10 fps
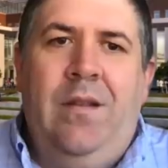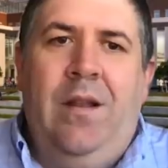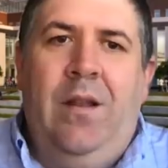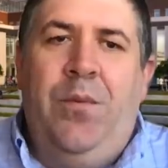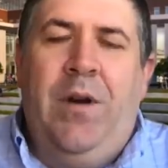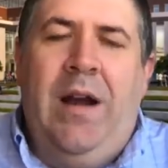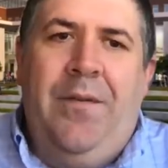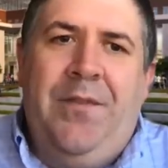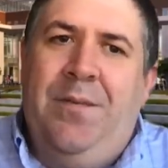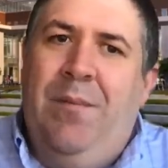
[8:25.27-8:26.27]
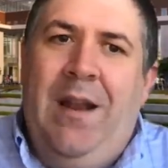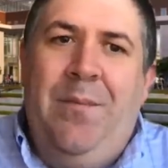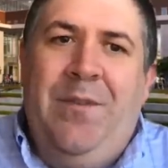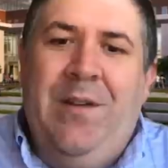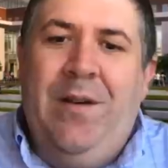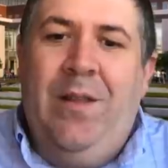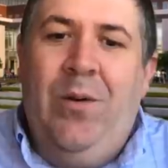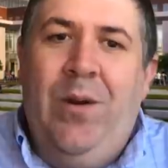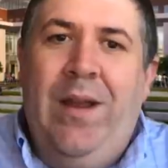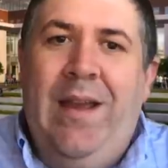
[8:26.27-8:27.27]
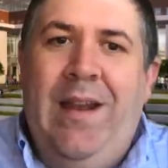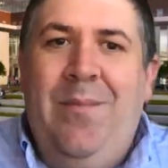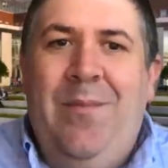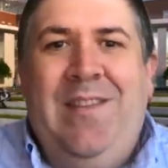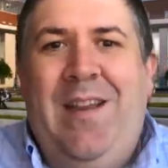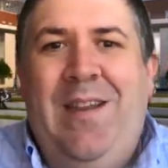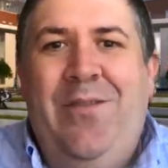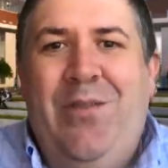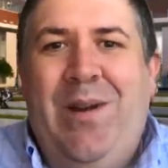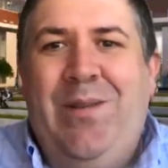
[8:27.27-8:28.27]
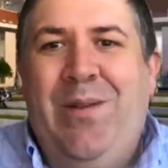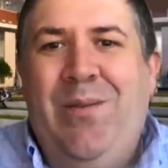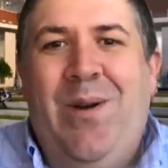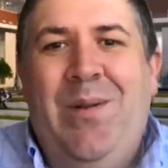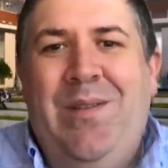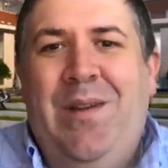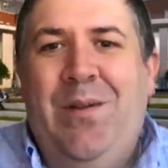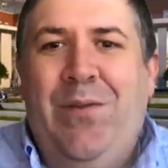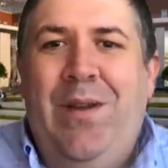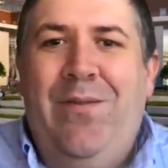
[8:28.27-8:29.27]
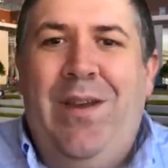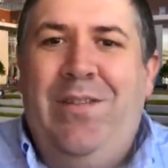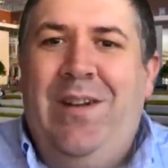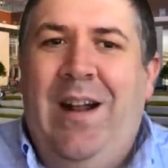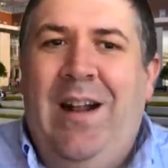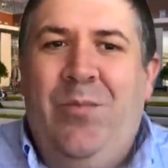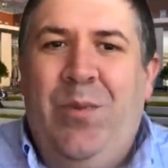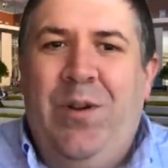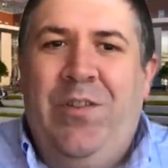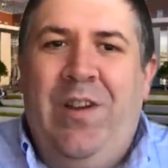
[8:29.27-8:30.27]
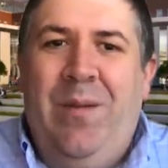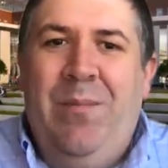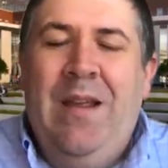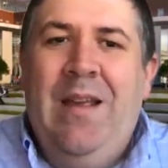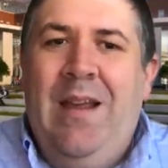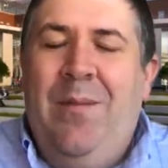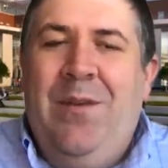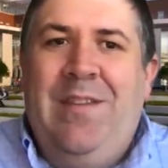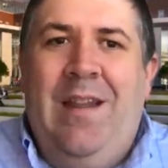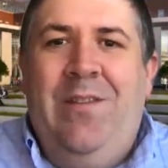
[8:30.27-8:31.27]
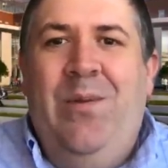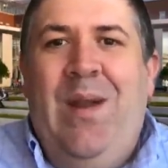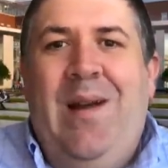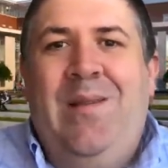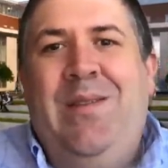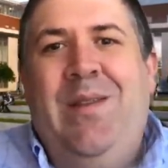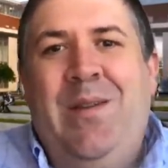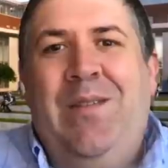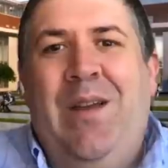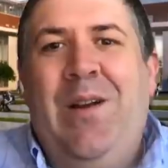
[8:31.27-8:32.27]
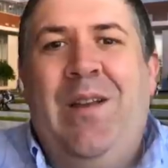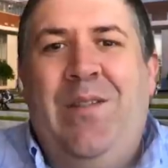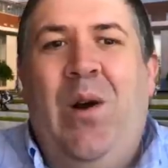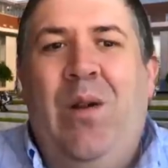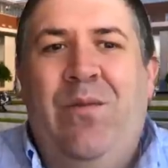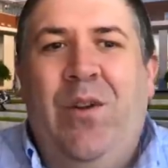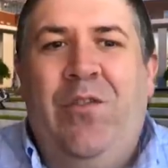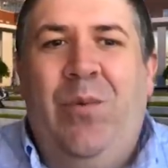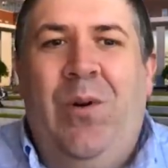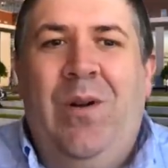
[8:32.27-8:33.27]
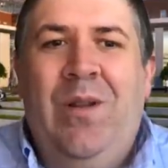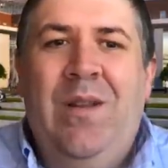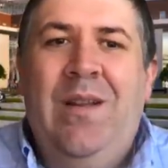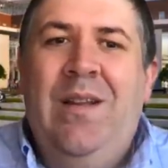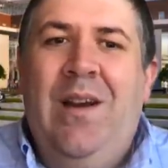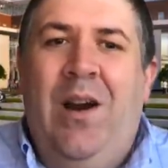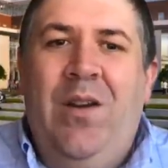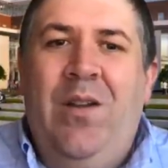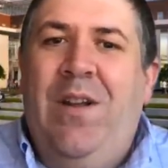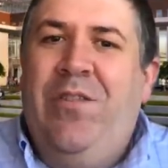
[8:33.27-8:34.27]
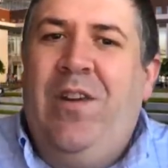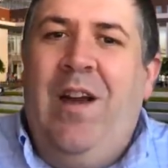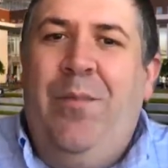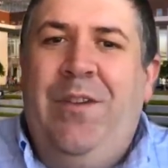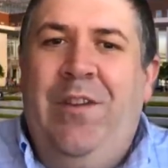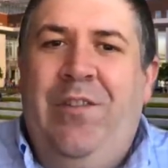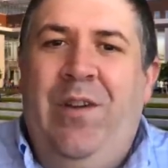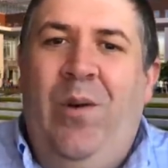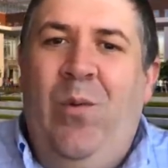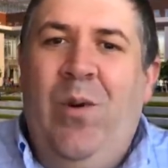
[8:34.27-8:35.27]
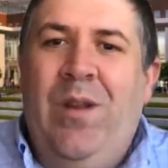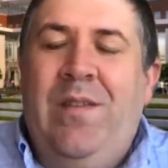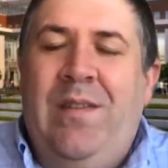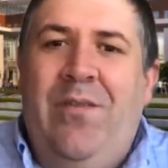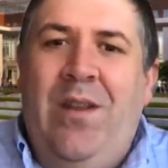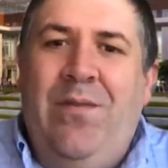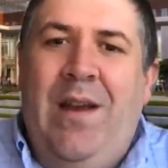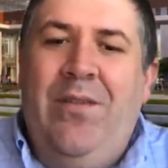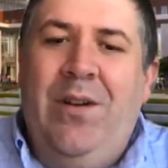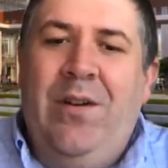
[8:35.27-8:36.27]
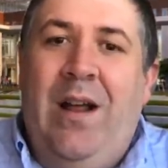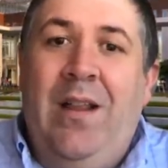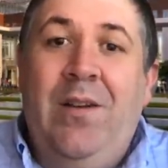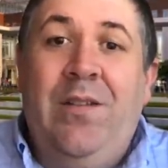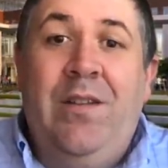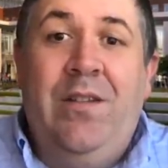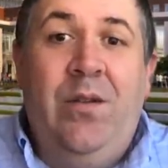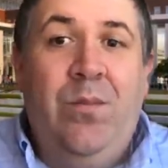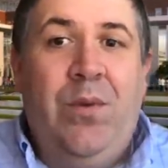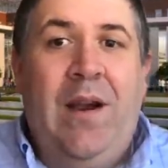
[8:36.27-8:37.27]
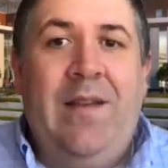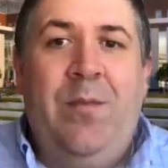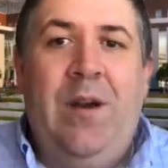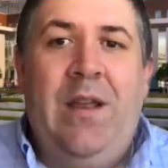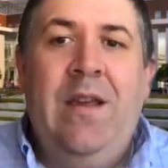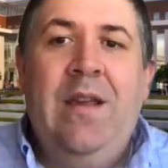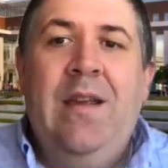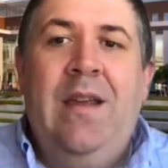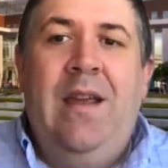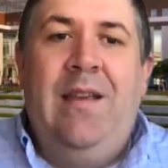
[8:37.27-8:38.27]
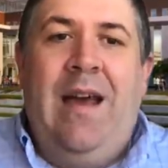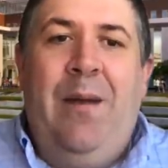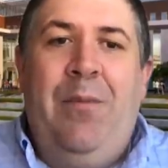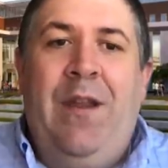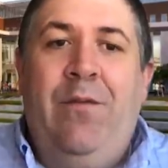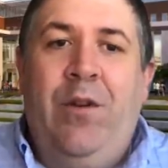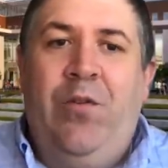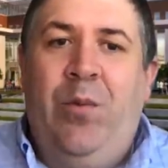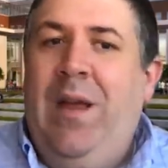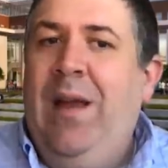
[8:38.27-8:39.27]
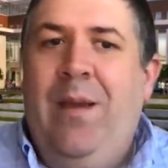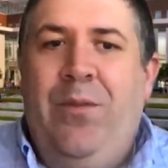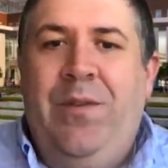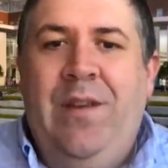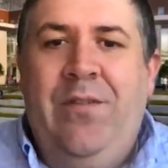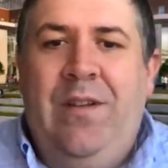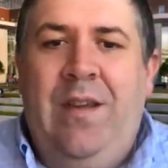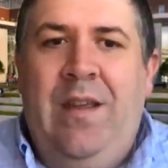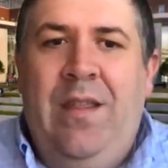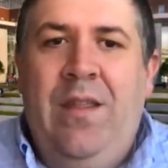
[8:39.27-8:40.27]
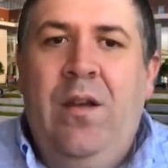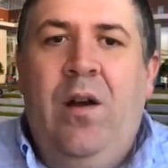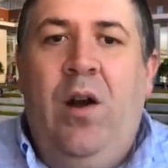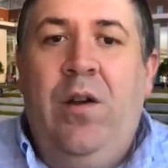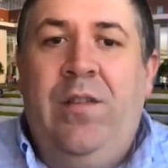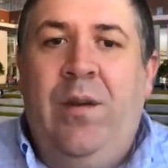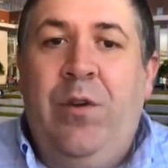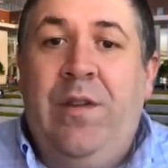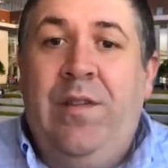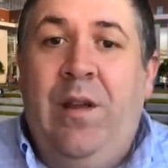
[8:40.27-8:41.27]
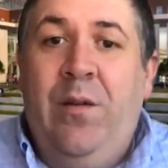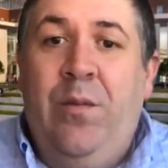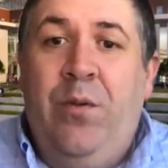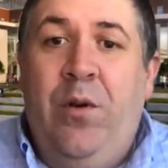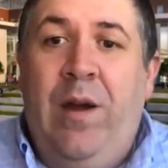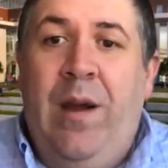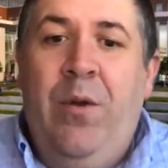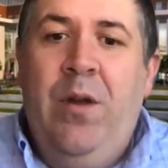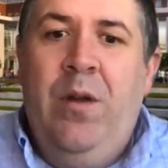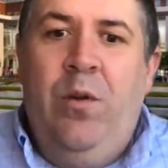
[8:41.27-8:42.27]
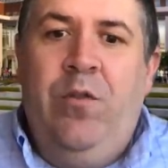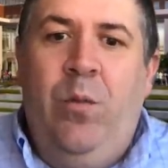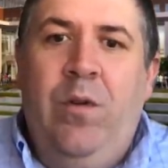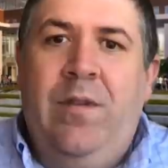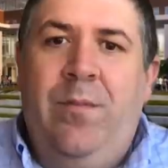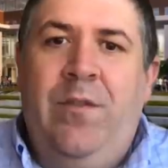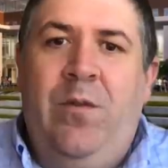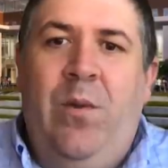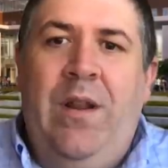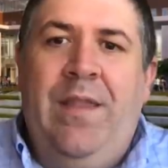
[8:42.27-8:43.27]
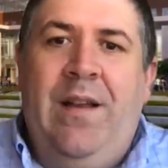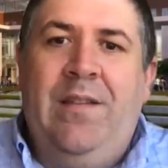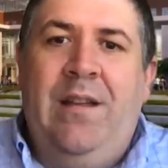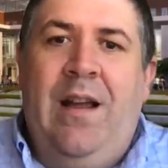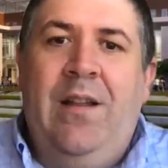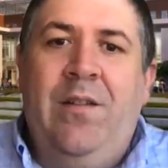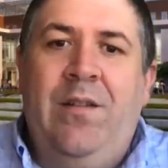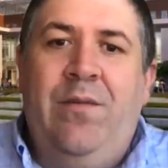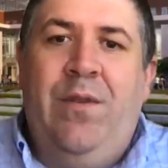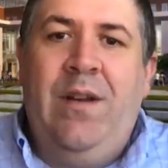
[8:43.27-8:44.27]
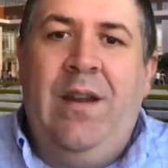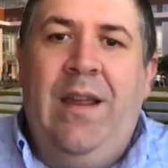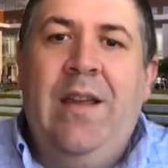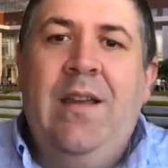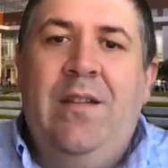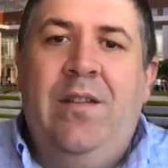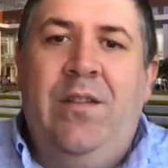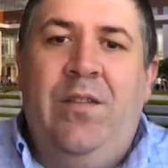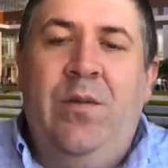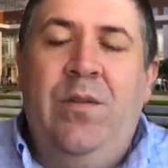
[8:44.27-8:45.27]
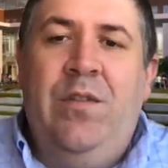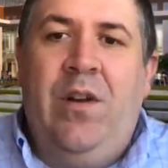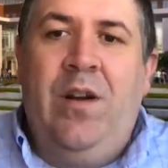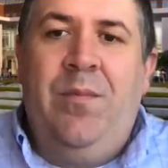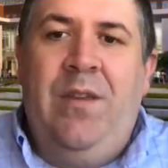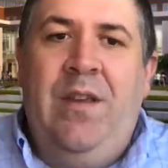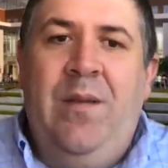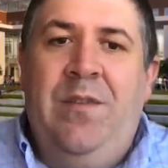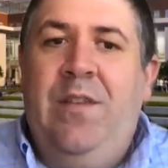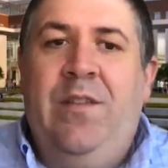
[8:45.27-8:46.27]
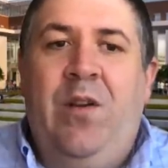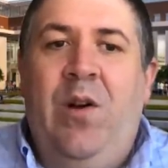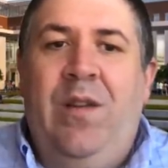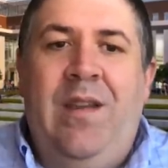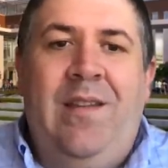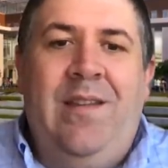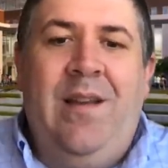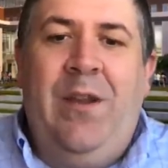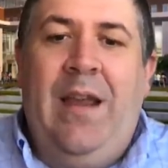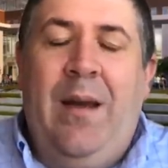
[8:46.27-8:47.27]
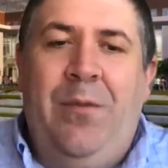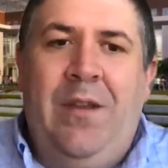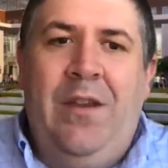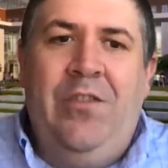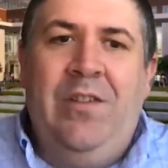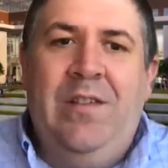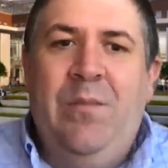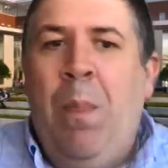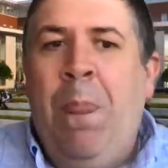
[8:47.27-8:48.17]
Hello, profs. My name's Eric Liguori, and I'm Executive Director of the Rowan Center for Innovation and Entrepreneurship, and I'm excited to announce that our center has gone virtual. Our new venture competition, awarding $7,500 in student prize money, is happening virtually on April 17th. Our Summer Accelerator Program, which awards up to $20,000 in funding to student startup teams, is currently accepting applications.